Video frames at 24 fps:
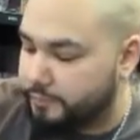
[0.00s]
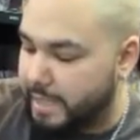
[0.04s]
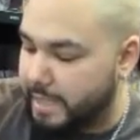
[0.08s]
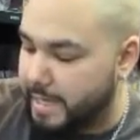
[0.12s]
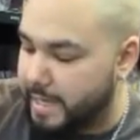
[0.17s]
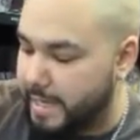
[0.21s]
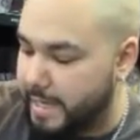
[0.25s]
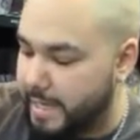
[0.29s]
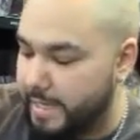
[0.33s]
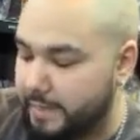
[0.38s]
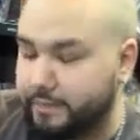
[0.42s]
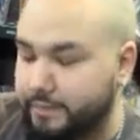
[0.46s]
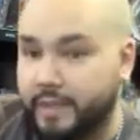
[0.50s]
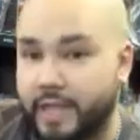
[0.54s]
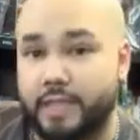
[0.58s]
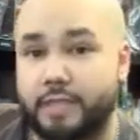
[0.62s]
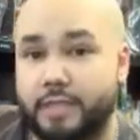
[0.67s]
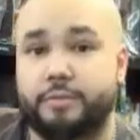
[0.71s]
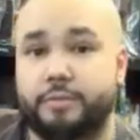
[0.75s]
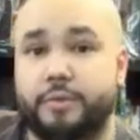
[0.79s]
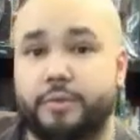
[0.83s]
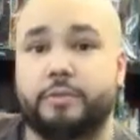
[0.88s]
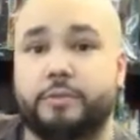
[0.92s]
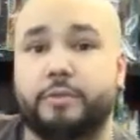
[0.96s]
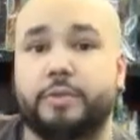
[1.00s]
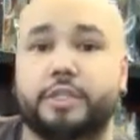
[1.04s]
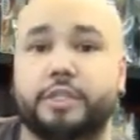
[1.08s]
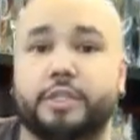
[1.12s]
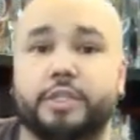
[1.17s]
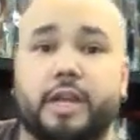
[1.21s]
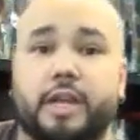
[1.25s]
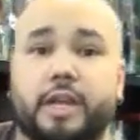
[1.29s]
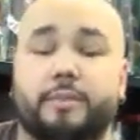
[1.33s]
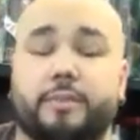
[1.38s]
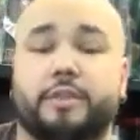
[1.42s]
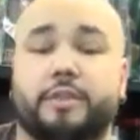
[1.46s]
And that's pretty much
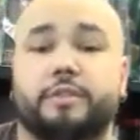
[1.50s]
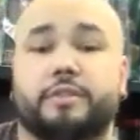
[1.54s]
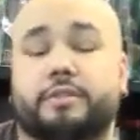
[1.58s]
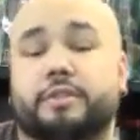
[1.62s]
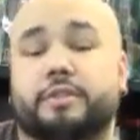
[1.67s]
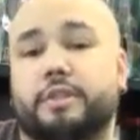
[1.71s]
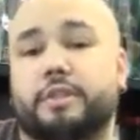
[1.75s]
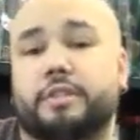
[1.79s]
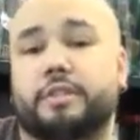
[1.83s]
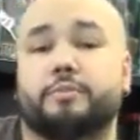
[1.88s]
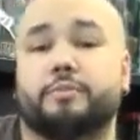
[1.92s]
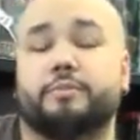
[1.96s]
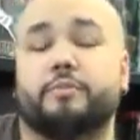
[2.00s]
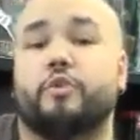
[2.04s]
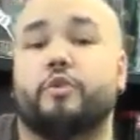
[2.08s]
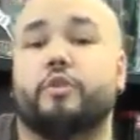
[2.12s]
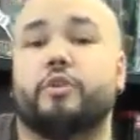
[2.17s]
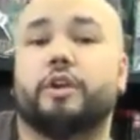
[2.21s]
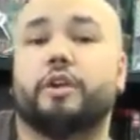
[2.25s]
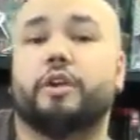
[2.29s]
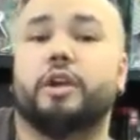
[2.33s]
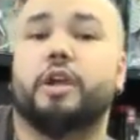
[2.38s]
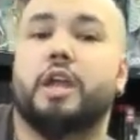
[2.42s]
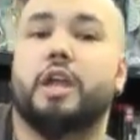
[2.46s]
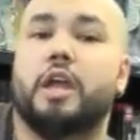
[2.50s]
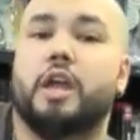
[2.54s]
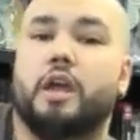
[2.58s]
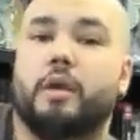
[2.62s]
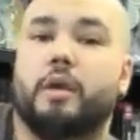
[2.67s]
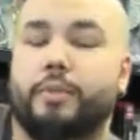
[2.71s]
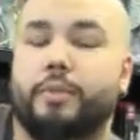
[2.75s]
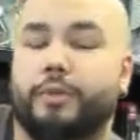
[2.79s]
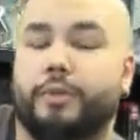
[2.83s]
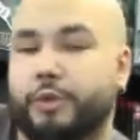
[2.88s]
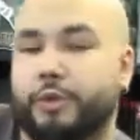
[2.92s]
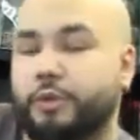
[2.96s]
it. I mean, there's tons more.
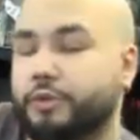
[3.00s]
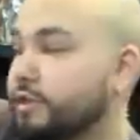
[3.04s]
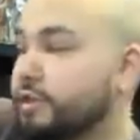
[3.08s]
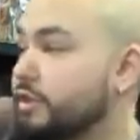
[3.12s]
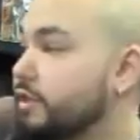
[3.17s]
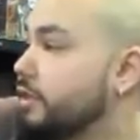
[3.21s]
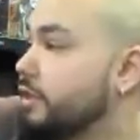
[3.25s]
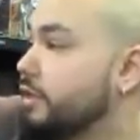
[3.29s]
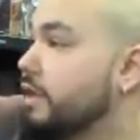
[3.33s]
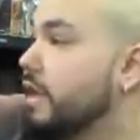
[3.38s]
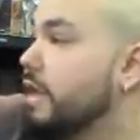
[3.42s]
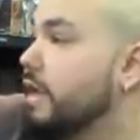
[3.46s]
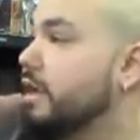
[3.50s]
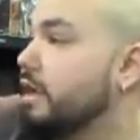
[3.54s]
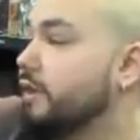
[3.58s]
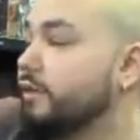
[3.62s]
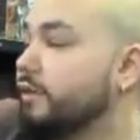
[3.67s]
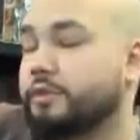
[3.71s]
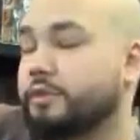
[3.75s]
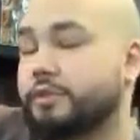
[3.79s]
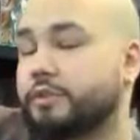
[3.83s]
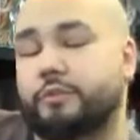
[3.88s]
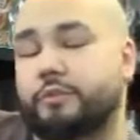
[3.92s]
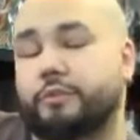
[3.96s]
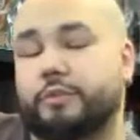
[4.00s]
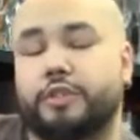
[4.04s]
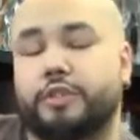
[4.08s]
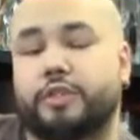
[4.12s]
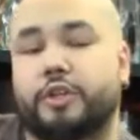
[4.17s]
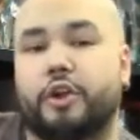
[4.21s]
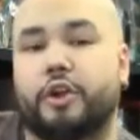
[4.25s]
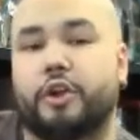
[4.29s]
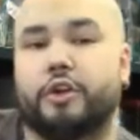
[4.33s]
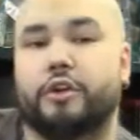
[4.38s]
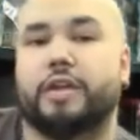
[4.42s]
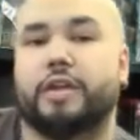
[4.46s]
But those are uh, those are what's
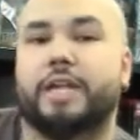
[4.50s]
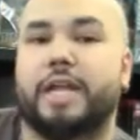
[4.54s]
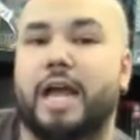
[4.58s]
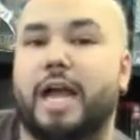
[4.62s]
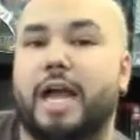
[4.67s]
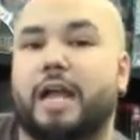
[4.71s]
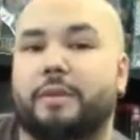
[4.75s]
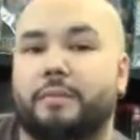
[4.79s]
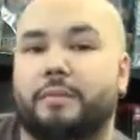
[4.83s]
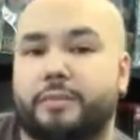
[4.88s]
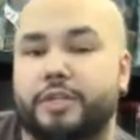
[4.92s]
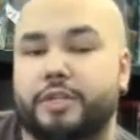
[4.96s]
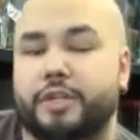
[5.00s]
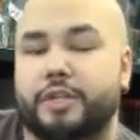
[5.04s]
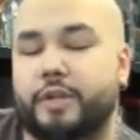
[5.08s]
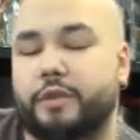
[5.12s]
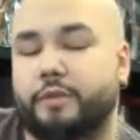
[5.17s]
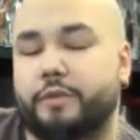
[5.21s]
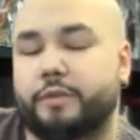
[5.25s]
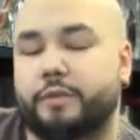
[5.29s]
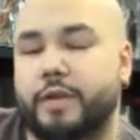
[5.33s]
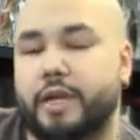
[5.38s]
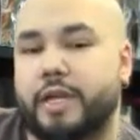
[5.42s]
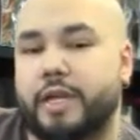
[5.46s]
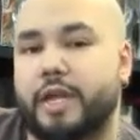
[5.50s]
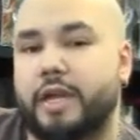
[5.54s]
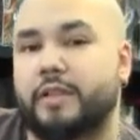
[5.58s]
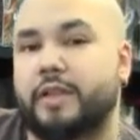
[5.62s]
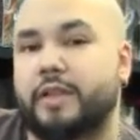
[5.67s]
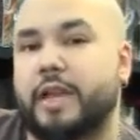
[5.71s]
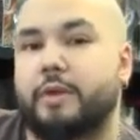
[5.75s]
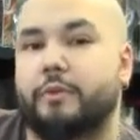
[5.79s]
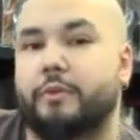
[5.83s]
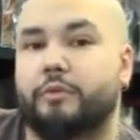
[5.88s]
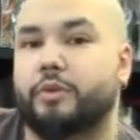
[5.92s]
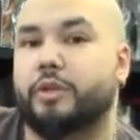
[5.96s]
currently on shelves right now
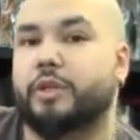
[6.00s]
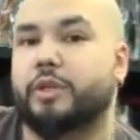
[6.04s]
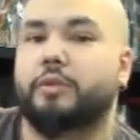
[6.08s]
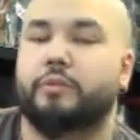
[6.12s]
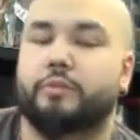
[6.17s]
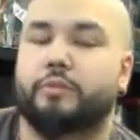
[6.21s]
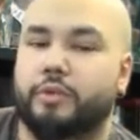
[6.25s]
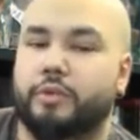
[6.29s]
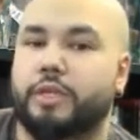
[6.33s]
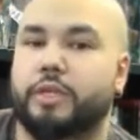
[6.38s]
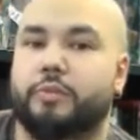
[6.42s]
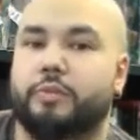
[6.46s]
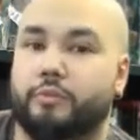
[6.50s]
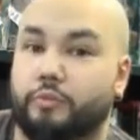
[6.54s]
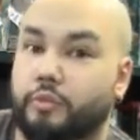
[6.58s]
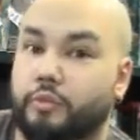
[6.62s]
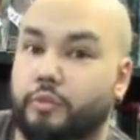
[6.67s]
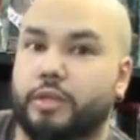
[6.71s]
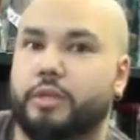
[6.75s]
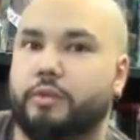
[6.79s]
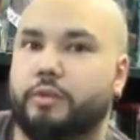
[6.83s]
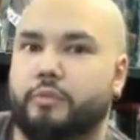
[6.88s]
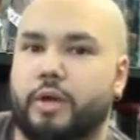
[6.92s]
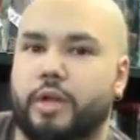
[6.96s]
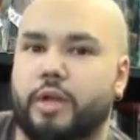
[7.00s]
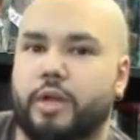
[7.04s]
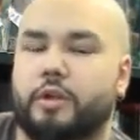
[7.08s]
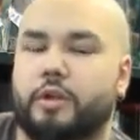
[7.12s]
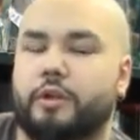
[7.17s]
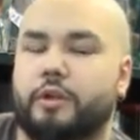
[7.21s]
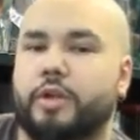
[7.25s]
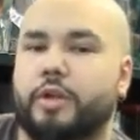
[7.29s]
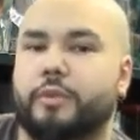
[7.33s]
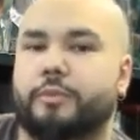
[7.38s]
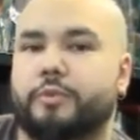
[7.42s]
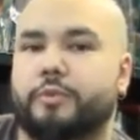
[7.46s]
that I really, really, really want to
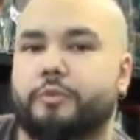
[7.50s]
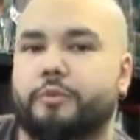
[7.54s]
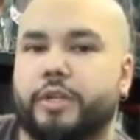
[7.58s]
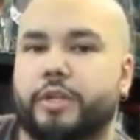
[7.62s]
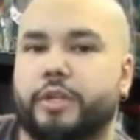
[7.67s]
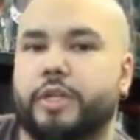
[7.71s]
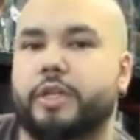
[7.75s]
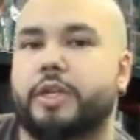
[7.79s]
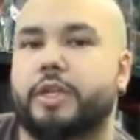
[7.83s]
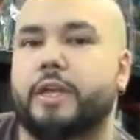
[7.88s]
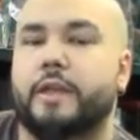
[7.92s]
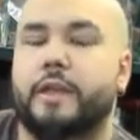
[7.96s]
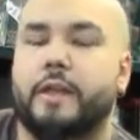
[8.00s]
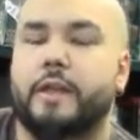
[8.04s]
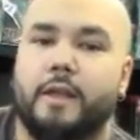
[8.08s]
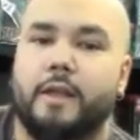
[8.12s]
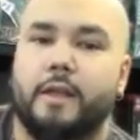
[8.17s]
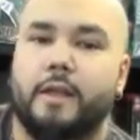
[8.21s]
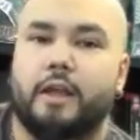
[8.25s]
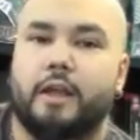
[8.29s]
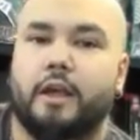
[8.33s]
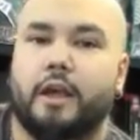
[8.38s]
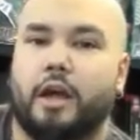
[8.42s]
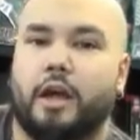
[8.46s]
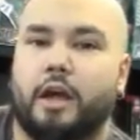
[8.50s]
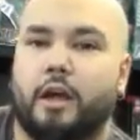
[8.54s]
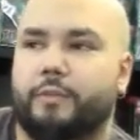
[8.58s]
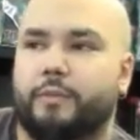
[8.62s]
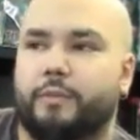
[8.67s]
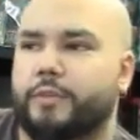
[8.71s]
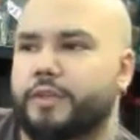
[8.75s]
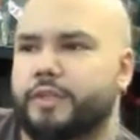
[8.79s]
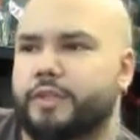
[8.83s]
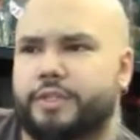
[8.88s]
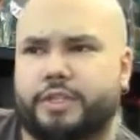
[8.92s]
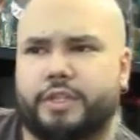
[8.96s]
hurry up and read. Um,
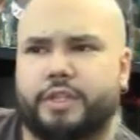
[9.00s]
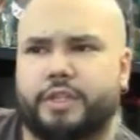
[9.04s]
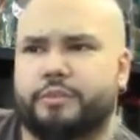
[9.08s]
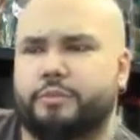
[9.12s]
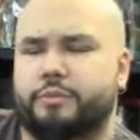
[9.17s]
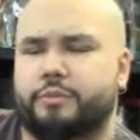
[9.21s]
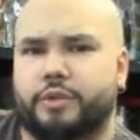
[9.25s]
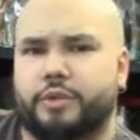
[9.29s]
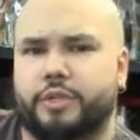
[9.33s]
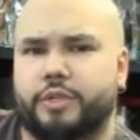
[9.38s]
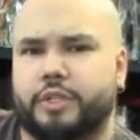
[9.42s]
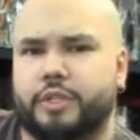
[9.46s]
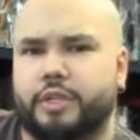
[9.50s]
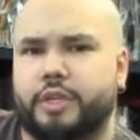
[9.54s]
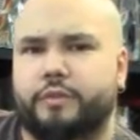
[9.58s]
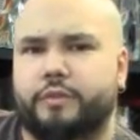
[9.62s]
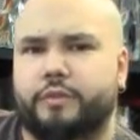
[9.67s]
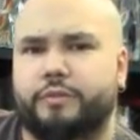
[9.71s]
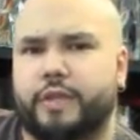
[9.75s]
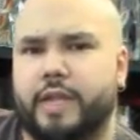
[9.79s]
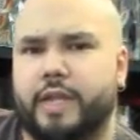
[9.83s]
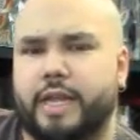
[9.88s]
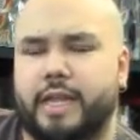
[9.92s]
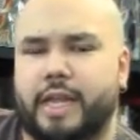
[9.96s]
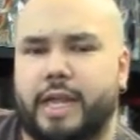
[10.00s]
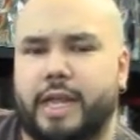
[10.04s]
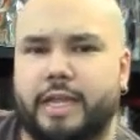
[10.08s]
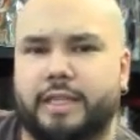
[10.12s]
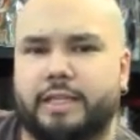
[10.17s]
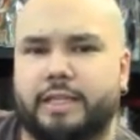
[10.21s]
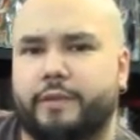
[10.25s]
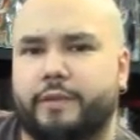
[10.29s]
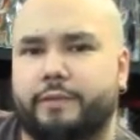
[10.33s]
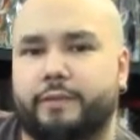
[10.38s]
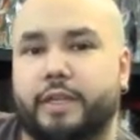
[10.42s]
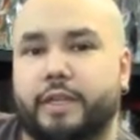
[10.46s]
there's tons more stuff. Like I
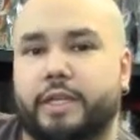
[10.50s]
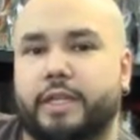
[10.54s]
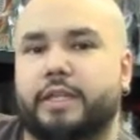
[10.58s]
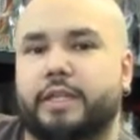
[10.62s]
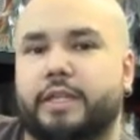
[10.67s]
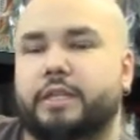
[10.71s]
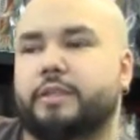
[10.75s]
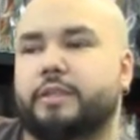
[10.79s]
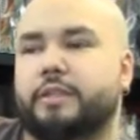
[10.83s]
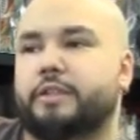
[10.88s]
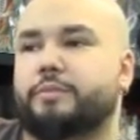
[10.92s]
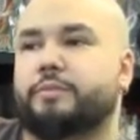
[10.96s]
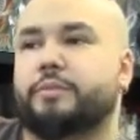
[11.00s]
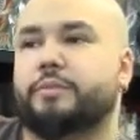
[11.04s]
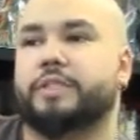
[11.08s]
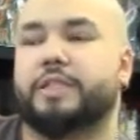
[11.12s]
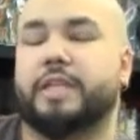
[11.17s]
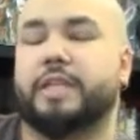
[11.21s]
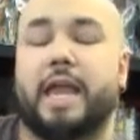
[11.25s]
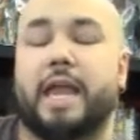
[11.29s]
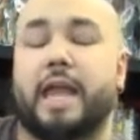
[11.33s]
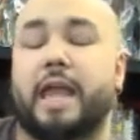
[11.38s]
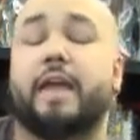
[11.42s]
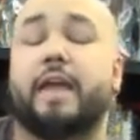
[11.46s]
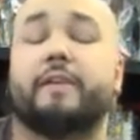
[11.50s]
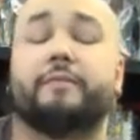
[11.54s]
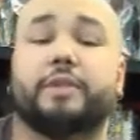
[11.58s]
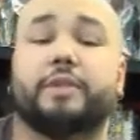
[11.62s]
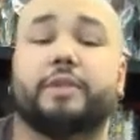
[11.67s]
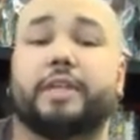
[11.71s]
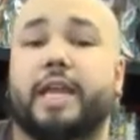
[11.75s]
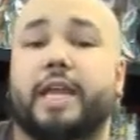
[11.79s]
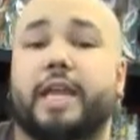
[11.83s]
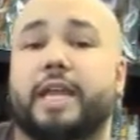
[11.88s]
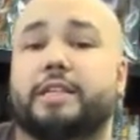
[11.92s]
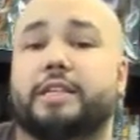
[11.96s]
definitely there's books that I have
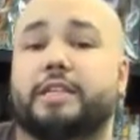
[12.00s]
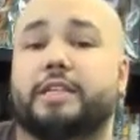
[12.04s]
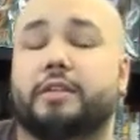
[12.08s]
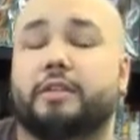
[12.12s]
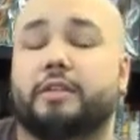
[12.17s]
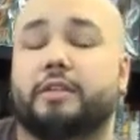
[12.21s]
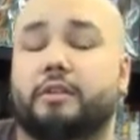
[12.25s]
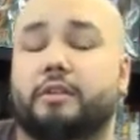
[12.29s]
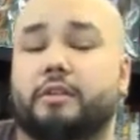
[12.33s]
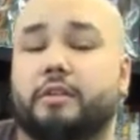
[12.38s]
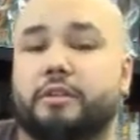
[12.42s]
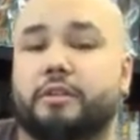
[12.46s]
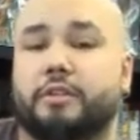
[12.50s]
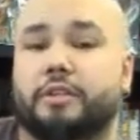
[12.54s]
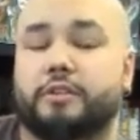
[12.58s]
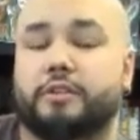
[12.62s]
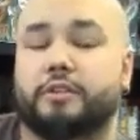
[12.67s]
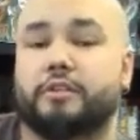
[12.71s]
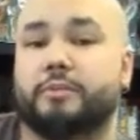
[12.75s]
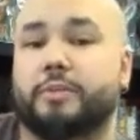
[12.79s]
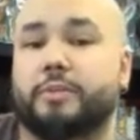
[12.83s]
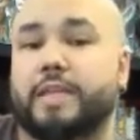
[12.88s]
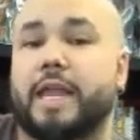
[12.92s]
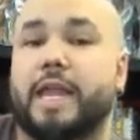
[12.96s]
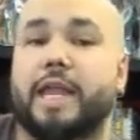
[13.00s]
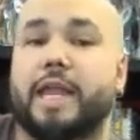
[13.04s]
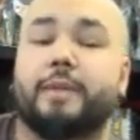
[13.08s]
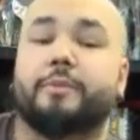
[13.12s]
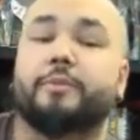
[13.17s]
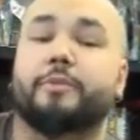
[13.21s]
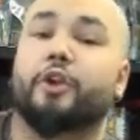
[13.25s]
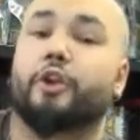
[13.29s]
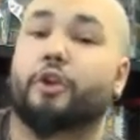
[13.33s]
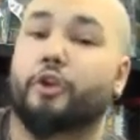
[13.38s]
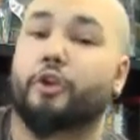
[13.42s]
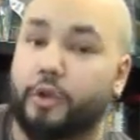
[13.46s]
been catching, or excuse me, that I am
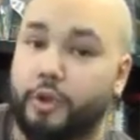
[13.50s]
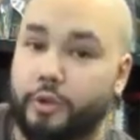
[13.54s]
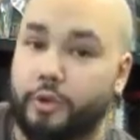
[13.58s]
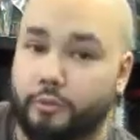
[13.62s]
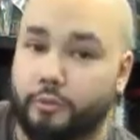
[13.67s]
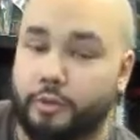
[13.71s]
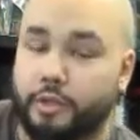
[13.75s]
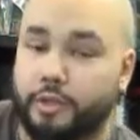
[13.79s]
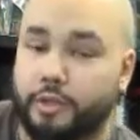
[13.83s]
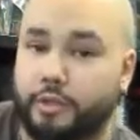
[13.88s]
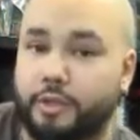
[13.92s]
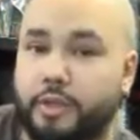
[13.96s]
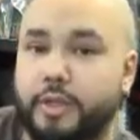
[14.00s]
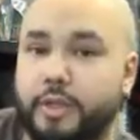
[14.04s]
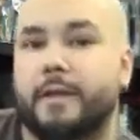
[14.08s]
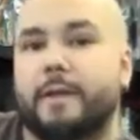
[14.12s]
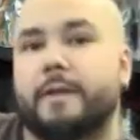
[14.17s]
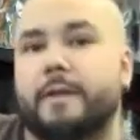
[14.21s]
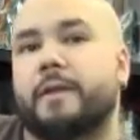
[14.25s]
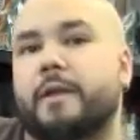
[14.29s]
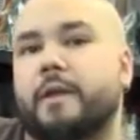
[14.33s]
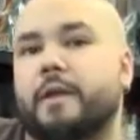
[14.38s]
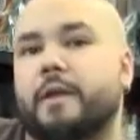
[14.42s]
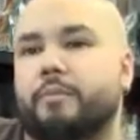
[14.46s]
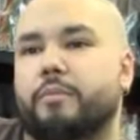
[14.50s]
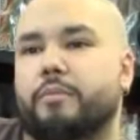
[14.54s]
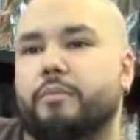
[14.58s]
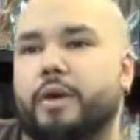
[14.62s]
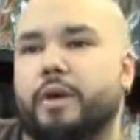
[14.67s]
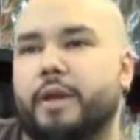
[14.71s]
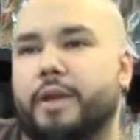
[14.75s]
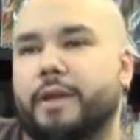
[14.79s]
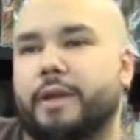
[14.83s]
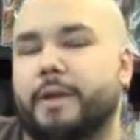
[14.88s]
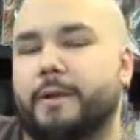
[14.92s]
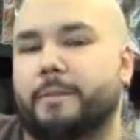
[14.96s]
current with,
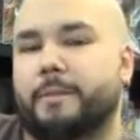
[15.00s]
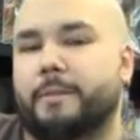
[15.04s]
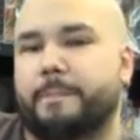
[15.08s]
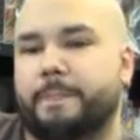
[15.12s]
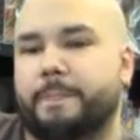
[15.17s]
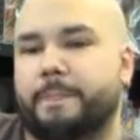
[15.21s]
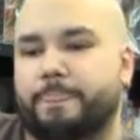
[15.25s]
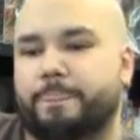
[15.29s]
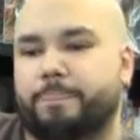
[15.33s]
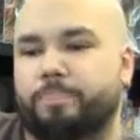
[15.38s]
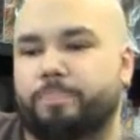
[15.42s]
but um,